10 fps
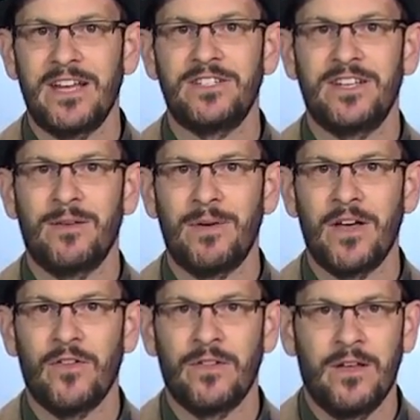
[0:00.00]

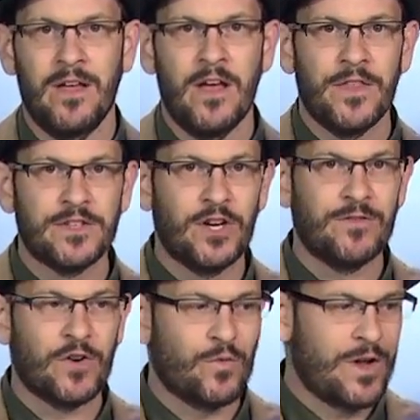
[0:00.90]
HTML. The
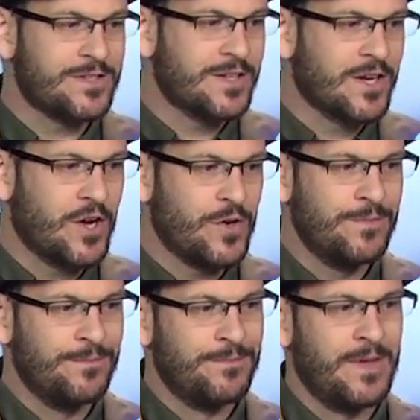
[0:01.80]
server runs the
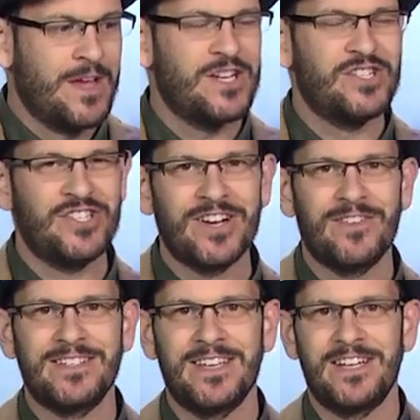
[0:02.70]
code,
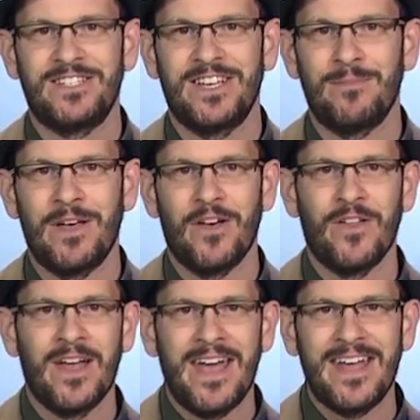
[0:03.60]
generates
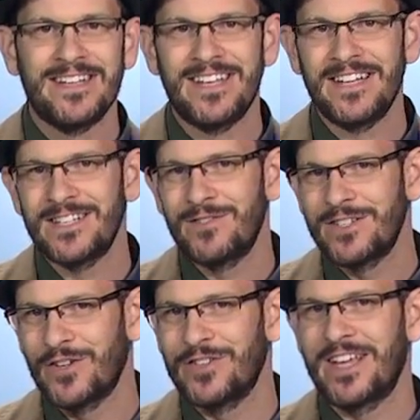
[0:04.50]
HTML, and sends the
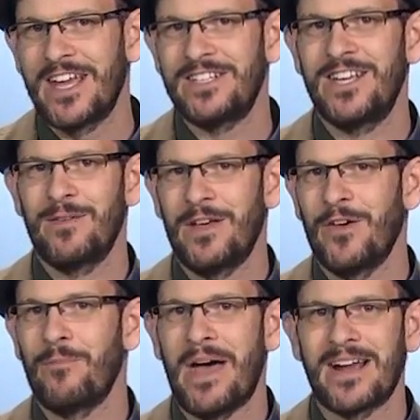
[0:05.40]
resulting
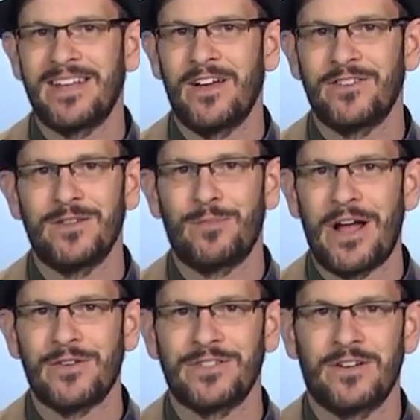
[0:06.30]
HTML back down to the
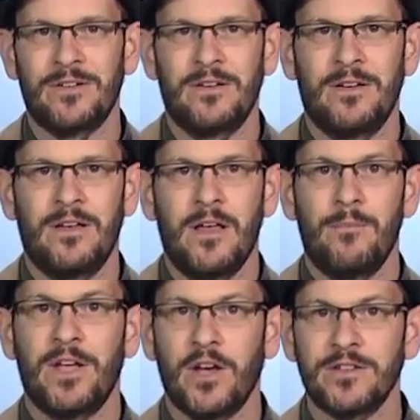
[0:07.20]
browser.
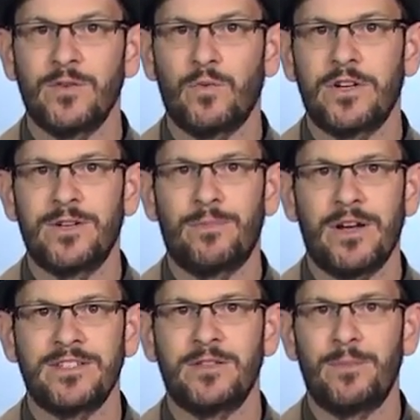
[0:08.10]
Because the work to
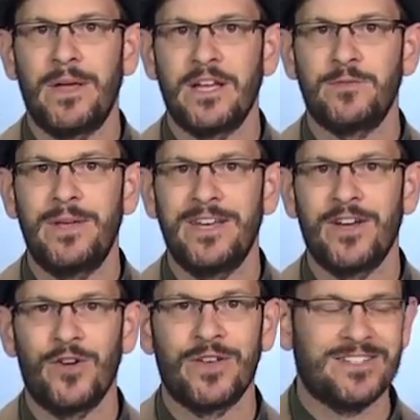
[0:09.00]
process PHP
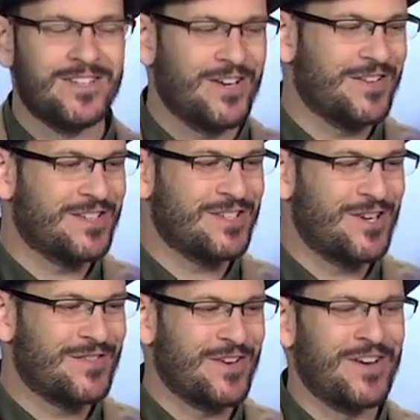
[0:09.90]
code gets done on the
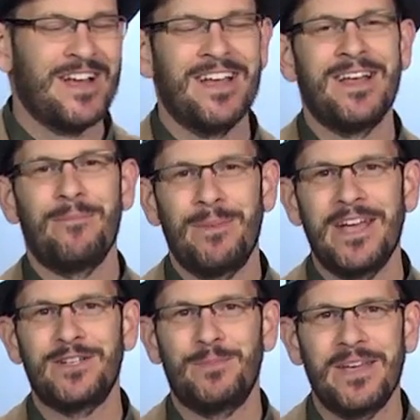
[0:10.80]
server,
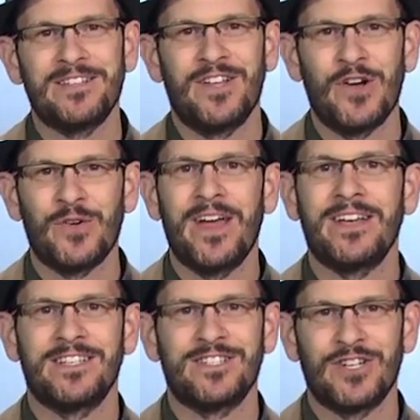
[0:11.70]
PHP is known
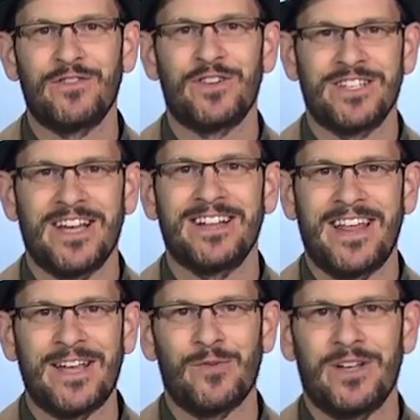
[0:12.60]
as a server-side
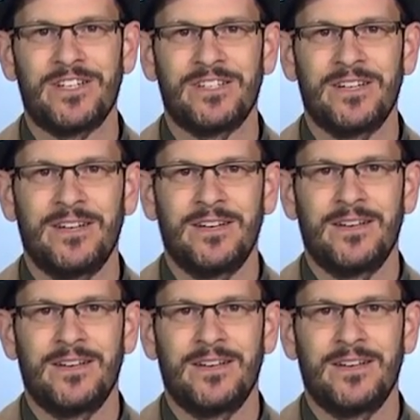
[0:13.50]
language.